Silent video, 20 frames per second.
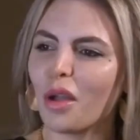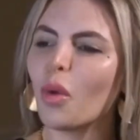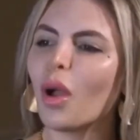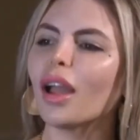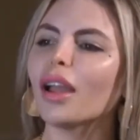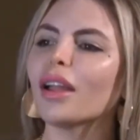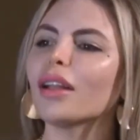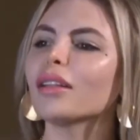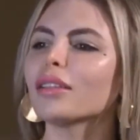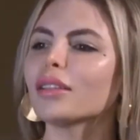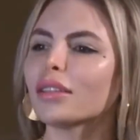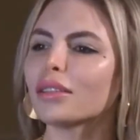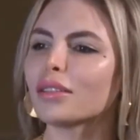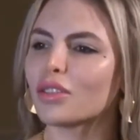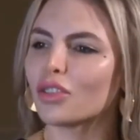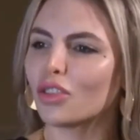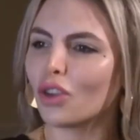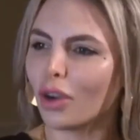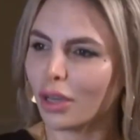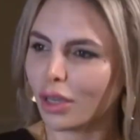while
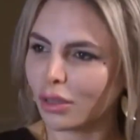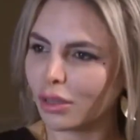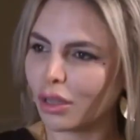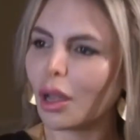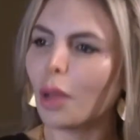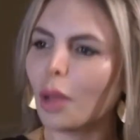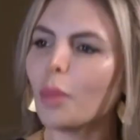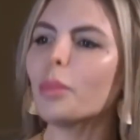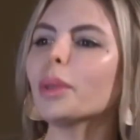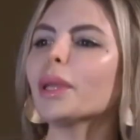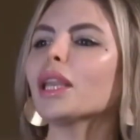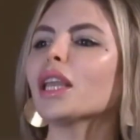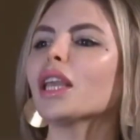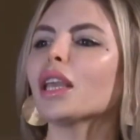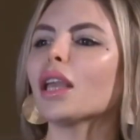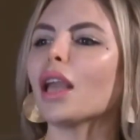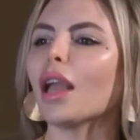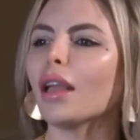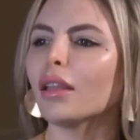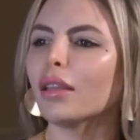starting the
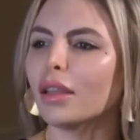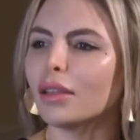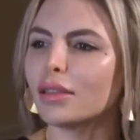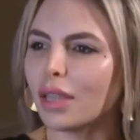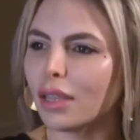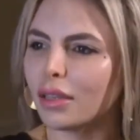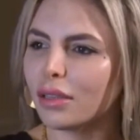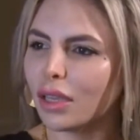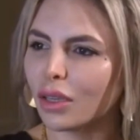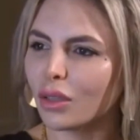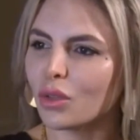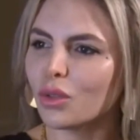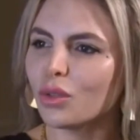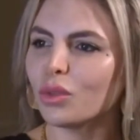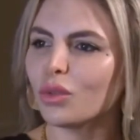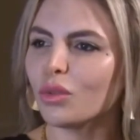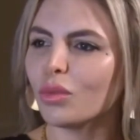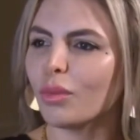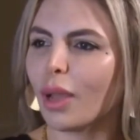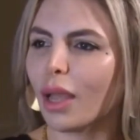company and attending
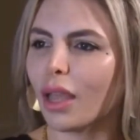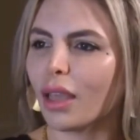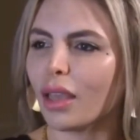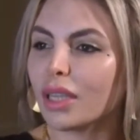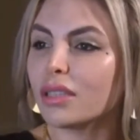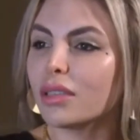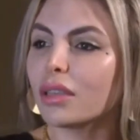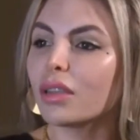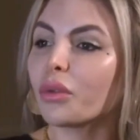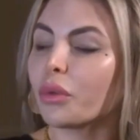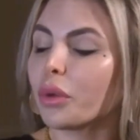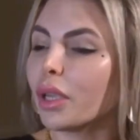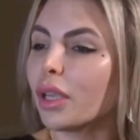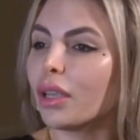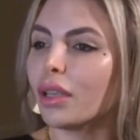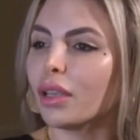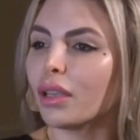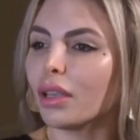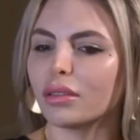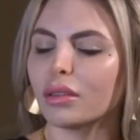to my
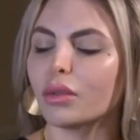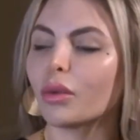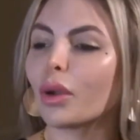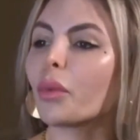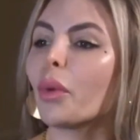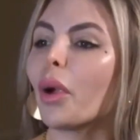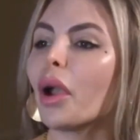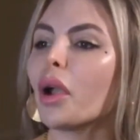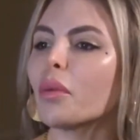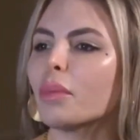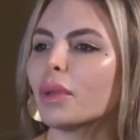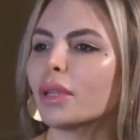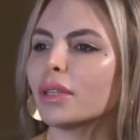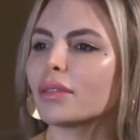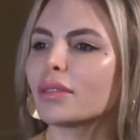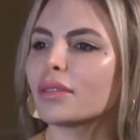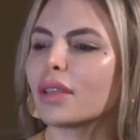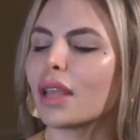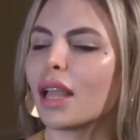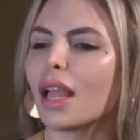degree
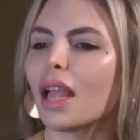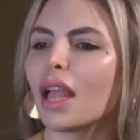requirements.